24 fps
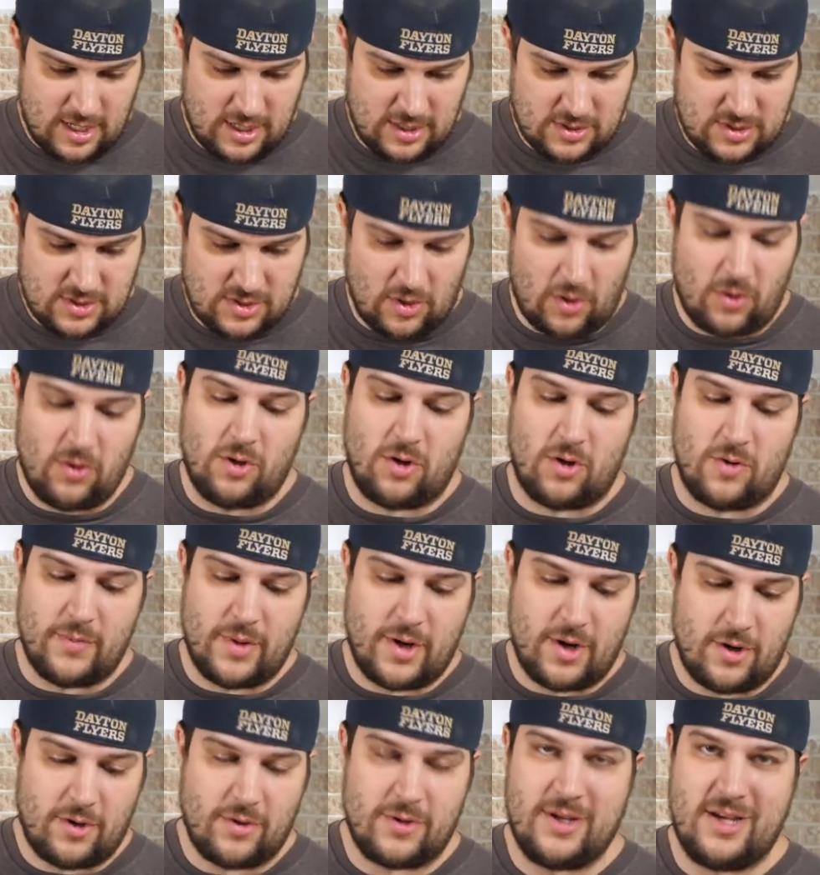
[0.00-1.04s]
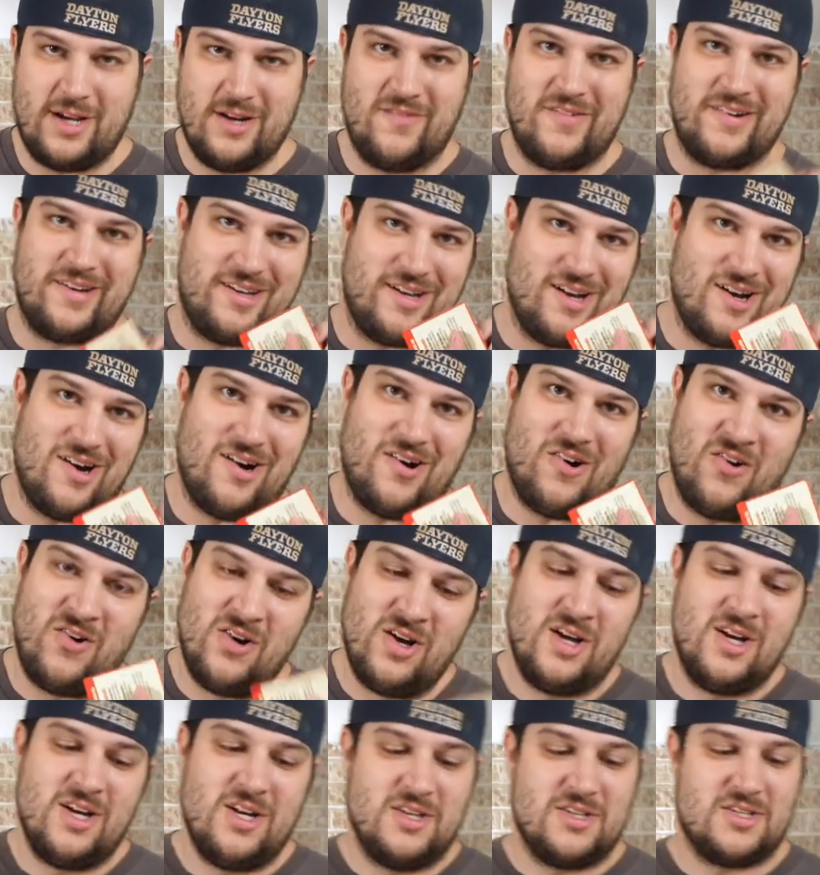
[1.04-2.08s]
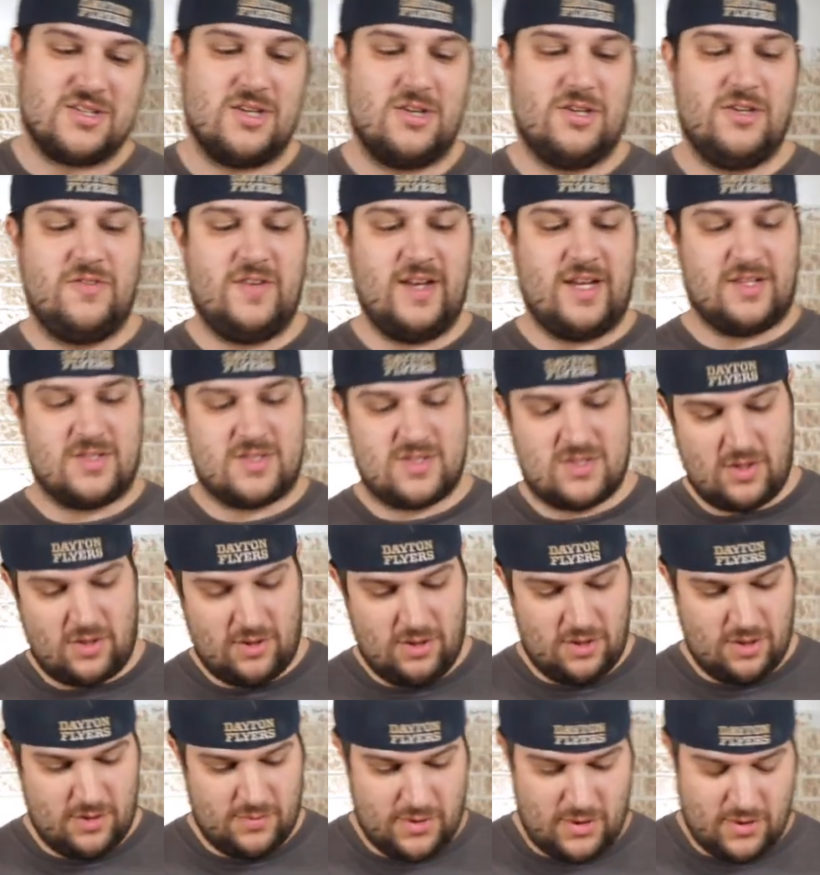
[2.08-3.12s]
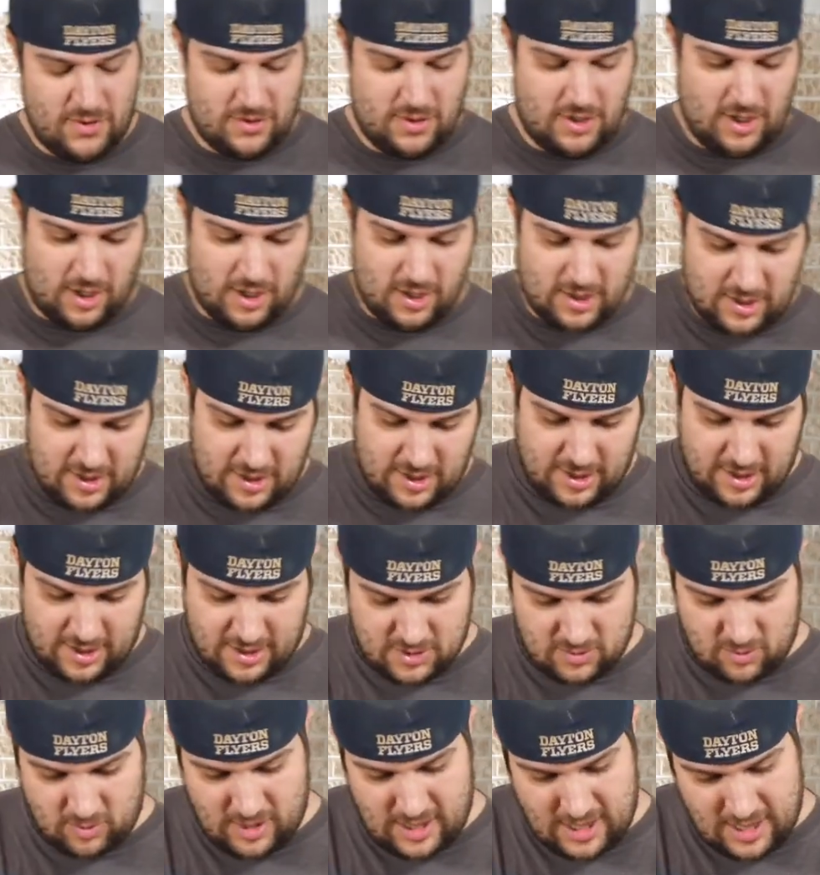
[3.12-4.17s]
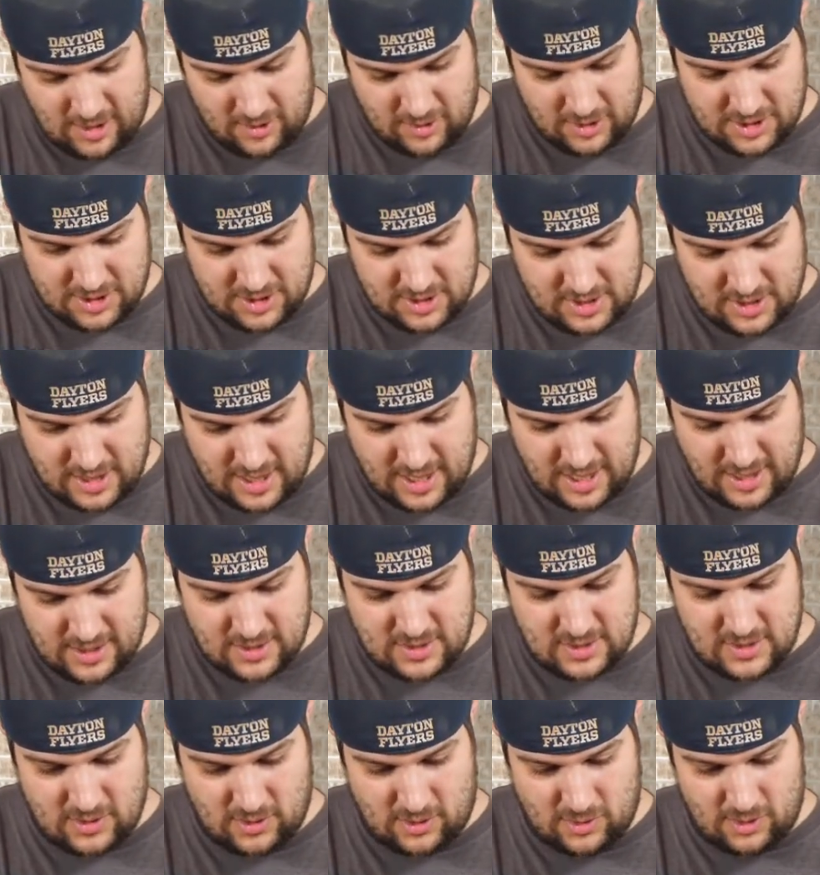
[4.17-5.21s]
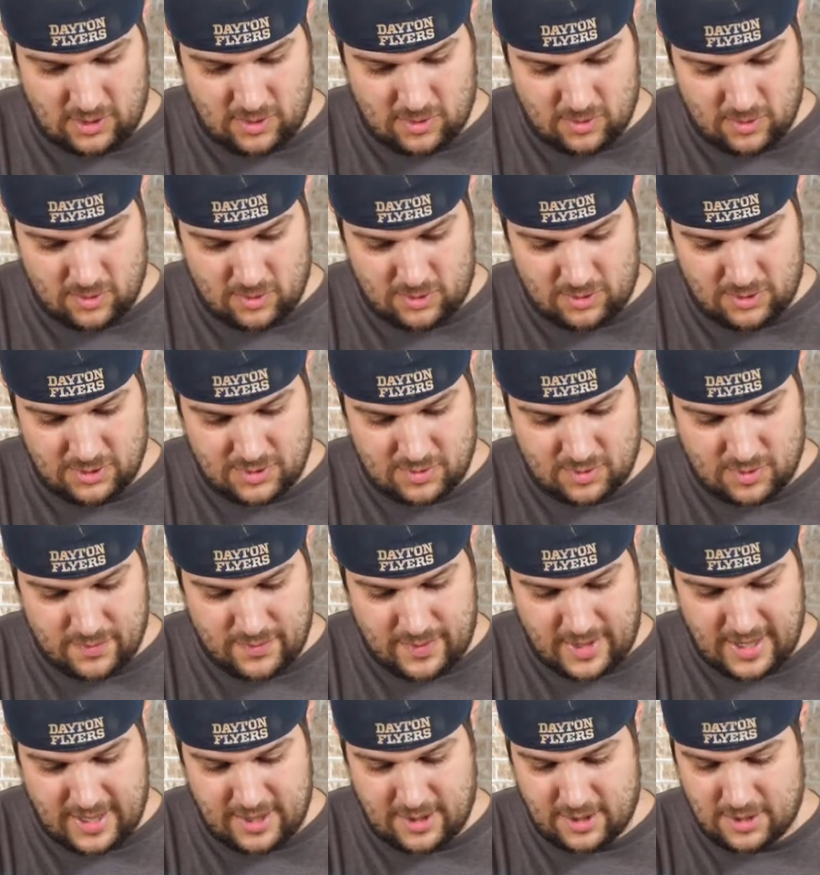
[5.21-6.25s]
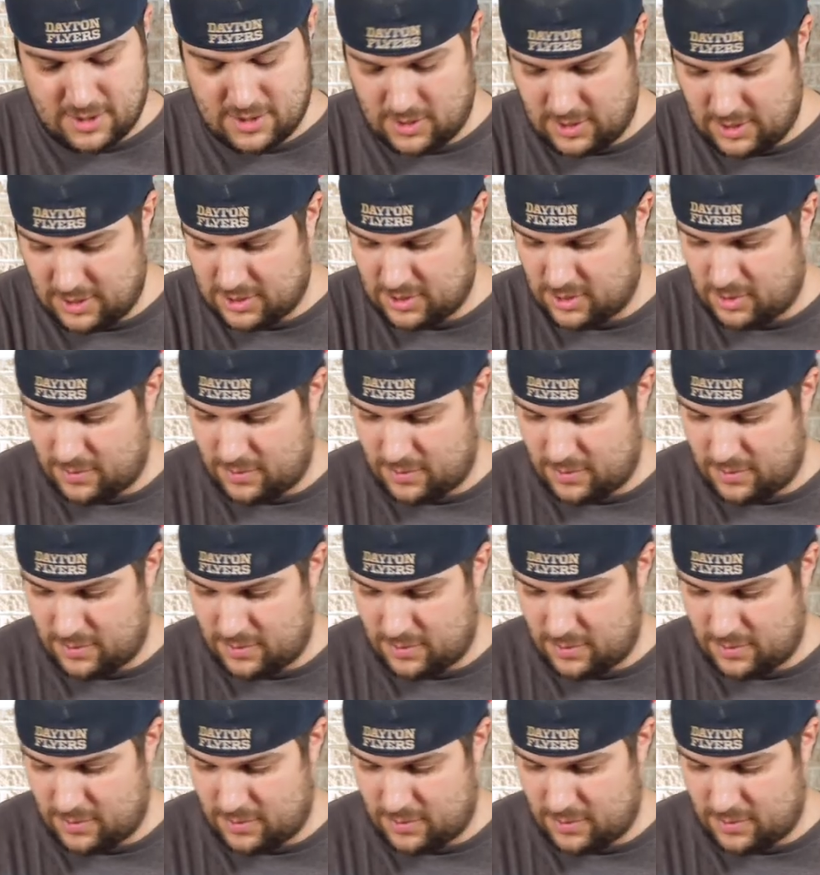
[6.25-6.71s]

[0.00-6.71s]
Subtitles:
Solo mode, here we go. So you've got a solo mode card in here as well, which is nice. Solo rules reminder. So there's a